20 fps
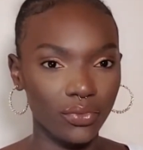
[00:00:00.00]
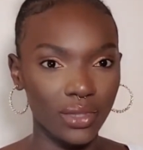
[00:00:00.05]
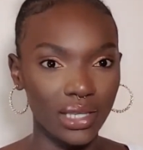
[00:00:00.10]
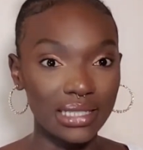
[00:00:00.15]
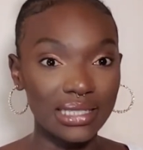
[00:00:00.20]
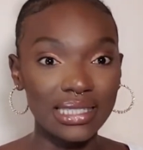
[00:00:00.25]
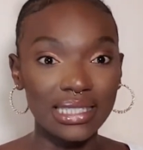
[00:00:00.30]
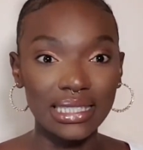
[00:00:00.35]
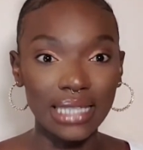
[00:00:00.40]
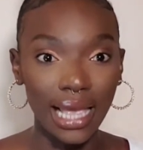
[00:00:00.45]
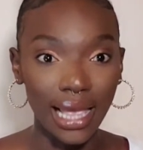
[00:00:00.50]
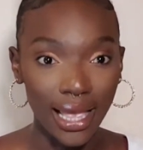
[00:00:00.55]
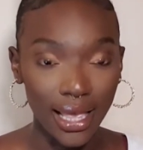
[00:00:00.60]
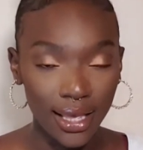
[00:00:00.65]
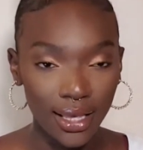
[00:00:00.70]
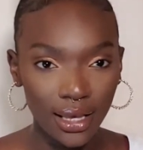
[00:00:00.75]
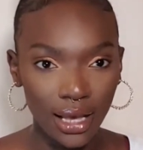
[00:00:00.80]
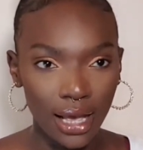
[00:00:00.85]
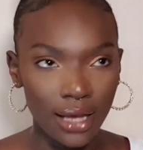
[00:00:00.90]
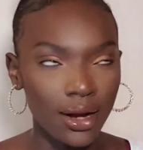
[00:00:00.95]

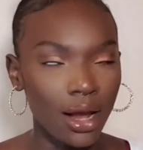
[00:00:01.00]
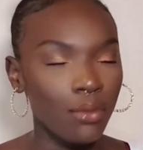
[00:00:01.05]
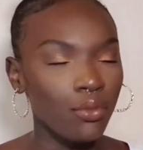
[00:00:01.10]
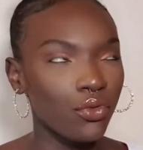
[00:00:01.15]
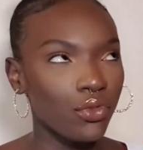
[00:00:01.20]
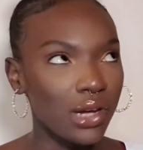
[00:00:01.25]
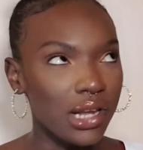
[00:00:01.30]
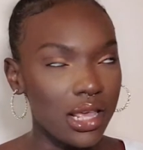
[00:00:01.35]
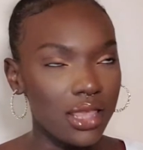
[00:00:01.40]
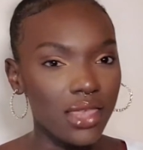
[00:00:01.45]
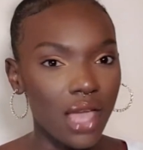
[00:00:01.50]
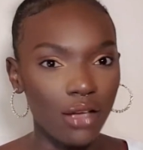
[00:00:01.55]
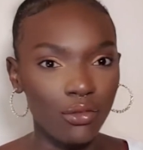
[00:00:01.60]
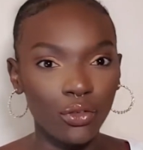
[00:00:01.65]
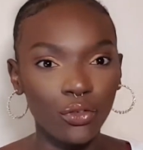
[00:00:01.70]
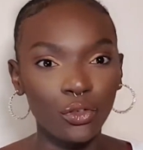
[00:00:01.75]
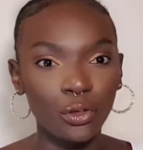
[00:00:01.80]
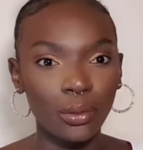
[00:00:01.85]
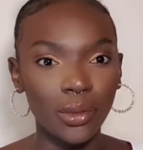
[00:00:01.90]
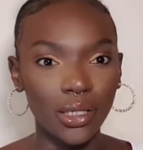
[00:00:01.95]
say, and I'm really
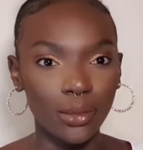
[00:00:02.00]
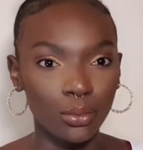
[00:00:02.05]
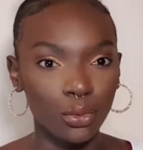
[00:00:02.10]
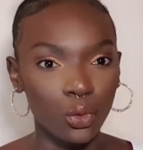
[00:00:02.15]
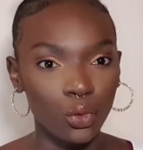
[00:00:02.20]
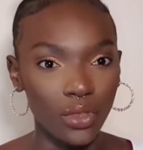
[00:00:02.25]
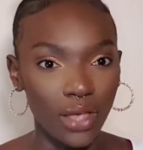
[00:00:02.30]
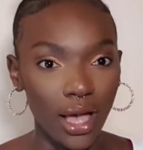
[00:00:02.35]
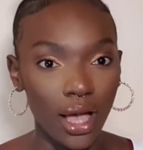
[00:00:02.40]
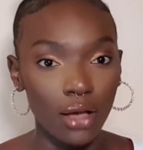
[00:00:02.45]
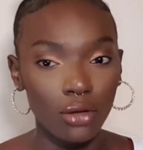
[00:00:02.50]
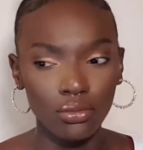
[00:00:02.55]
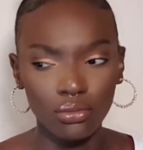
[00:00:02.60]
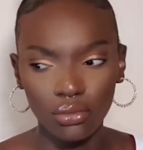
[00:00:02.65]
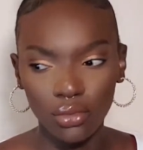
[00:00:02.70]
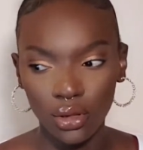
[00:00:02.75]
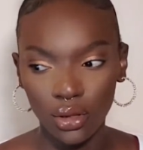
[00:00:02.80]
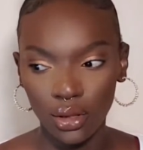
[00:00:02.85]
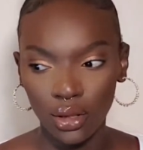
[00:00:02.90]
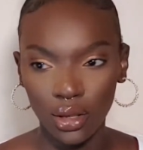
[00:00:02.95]
thankful for people that
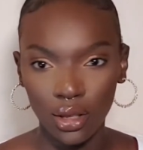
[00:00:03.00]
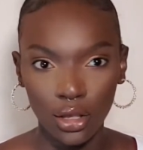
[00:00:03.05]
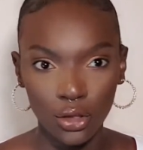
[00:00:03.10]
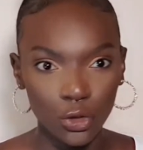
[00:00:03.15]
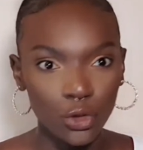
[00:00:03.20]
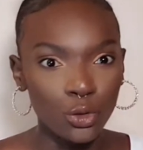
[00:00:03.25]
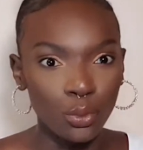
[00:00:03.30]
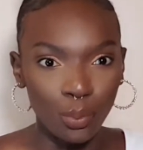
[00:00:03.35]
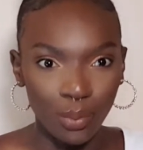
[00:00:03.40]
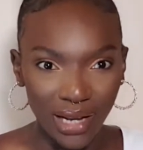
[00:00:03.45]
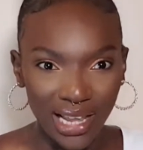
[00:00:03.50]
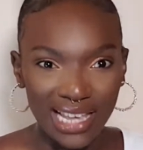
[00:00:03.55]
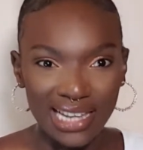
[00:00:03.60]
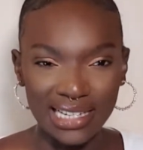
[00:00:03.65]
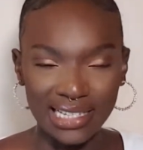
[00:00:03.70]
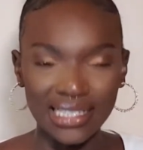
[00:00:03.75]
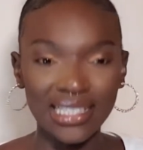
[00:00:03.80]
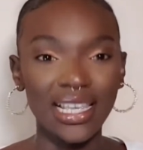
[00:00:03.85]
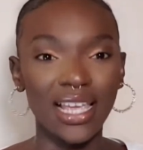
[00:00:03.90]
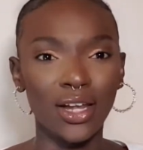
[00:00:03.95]
just
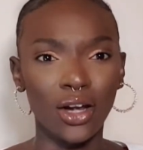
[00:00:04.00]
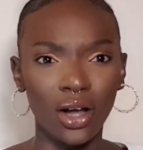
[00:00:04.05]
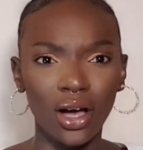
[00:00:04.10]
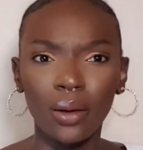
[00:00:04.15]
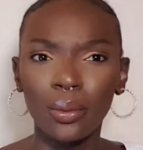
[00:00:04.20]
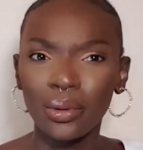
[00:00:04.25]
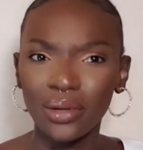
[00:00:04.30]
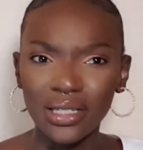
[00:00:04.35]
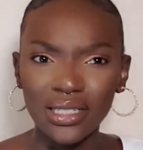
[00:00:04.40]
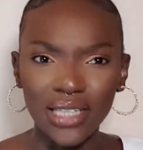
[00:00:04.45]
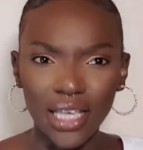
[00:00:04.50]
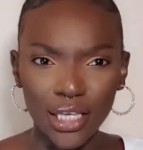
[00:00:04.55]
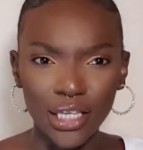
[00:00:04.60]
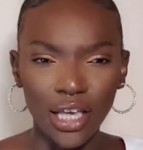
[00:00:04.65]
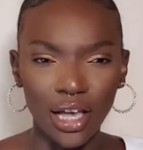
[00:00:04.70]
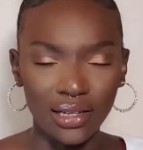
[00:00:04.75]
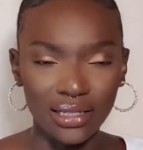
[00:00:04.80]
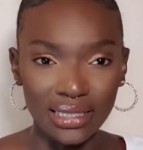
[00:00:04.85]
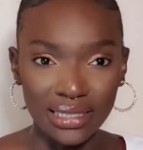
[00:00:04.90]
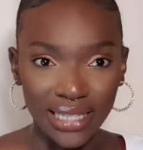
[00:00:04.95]
blatantly say, like, I want to take you
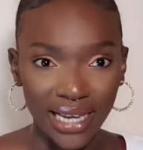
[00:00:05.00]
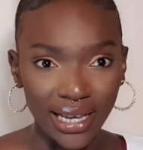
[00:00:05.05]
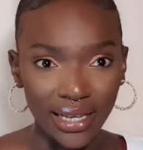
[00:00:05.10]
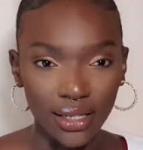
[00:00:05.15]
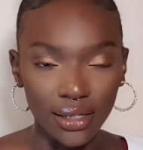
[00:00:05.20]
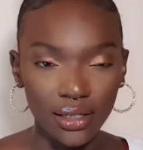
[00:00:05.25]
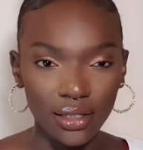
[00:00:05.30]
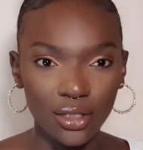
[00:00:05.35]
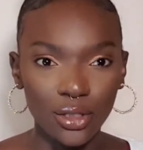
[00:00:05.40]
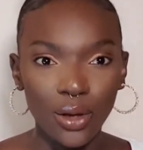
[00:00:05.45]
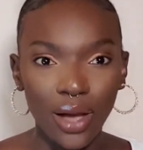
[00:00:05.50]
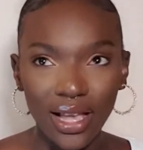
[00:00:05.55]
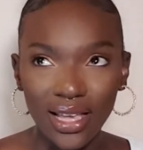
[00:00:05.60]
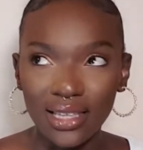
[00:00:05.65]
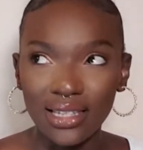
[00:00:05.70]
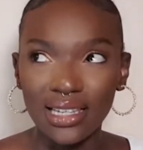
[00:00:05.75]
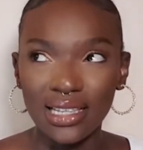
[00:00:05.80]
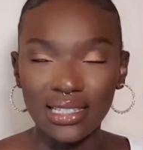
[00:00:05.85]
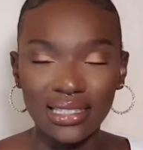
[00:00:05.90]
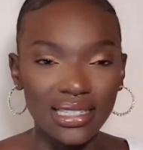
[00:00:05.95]
out on a date, so I
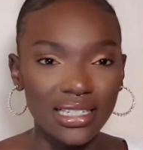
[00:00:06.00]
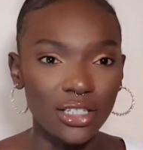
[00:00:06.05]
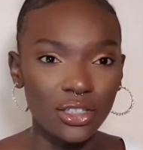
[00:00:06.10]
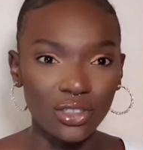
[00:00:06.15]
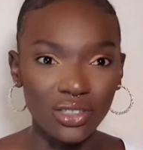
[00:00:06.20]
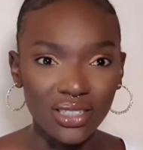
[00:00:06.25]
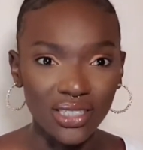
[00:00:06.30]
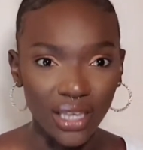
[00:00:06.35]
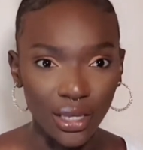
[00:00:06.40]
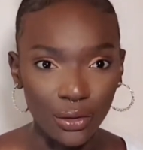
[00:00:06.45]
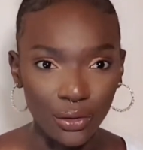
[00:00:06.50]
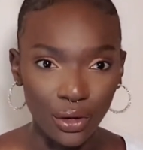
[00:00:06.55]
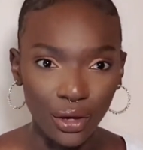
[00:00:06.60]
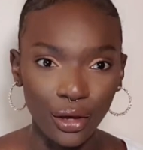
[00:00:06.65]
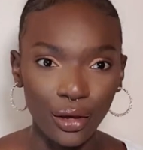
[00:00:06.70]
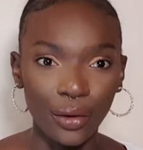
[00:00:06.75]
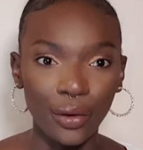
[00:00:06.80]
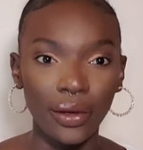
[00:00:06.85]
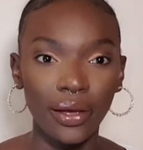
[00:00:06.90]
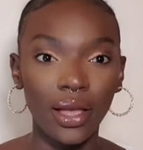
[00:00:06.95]
can easily just say
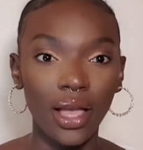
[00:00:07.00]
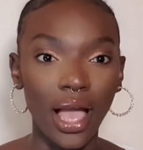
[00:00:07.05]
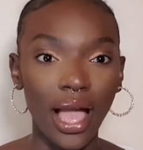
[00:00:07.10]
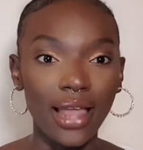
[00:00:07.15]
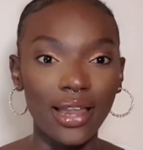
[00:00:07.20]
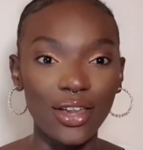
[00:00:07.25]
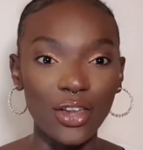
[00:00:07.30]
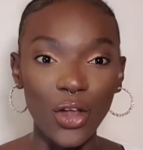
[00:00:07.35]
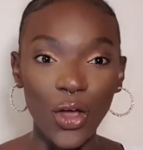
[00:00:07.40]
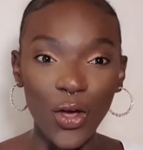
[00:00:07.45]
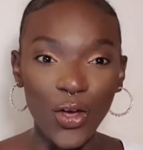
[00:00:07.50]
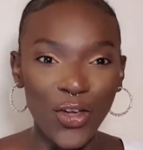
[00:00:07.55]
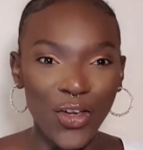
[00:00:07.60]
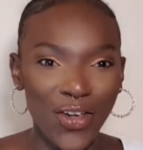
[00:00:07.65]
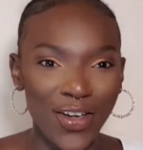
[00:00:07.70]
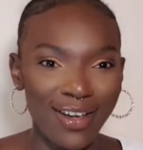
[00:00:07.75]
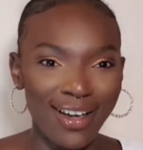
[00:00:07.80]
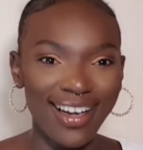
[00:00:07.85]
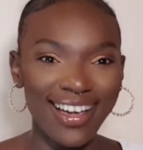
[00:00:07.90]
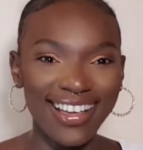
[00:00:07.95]
no, and know
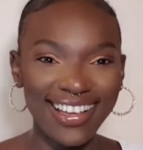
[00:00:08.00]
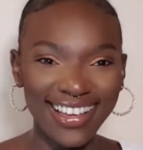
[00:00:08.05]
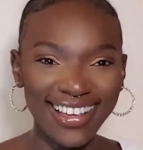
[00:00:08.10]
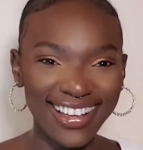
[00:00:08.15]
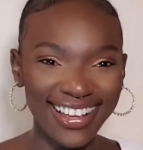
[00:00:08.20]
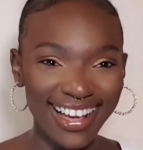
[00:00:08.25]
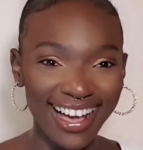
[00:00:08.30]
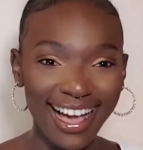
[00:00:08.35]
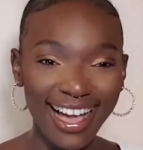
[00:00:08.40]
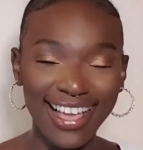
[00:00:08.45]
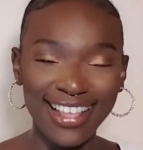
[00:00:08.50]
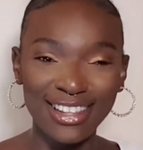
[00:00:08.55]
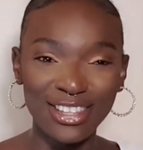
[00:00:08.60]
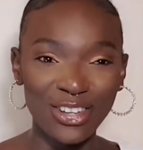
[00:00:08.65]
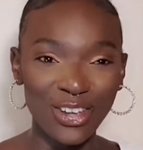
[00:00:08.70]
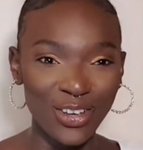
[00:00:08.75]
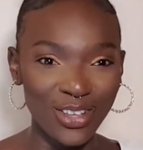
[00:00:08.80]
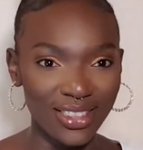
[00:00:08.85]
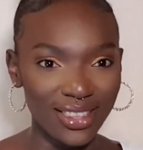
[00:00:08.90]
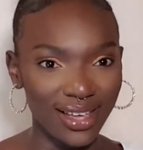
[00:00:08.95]
and
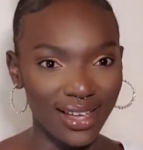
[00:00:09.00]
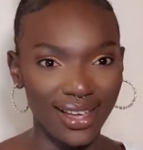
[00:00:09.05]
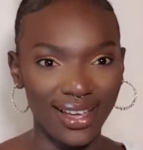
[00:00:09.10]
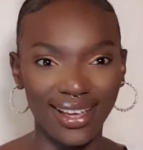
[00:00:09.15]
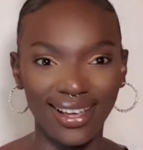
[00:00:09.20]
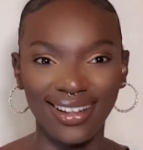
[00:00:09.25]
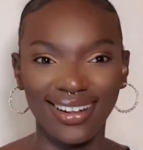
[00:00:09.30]
know that.